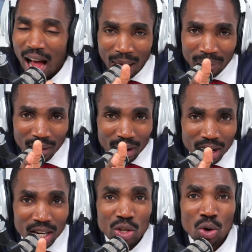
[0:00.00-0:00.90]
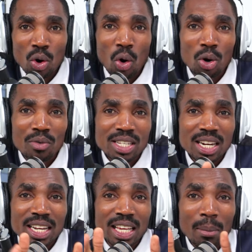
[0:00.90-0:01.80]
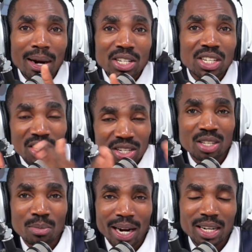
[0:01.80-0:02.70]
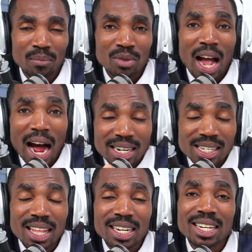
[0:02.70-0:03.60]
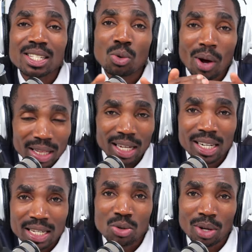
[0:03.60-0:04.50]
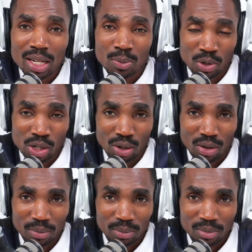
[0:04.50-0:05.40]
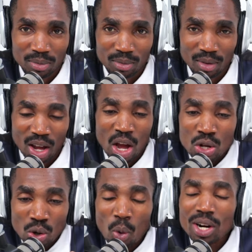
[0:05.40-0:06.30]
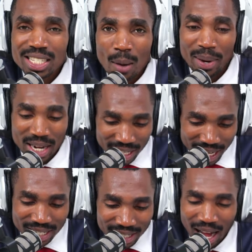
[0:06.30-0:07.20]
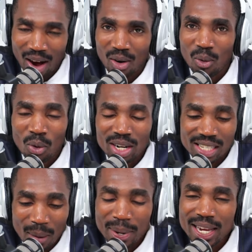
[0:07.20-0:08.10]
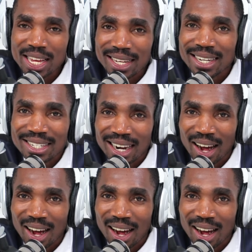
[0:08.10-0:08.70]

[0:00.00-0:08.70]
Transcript: And then Ndindi Nyoro all of a sudden came and changed his mind and said that he doesn't want that position. So what is happening right now is that Kimani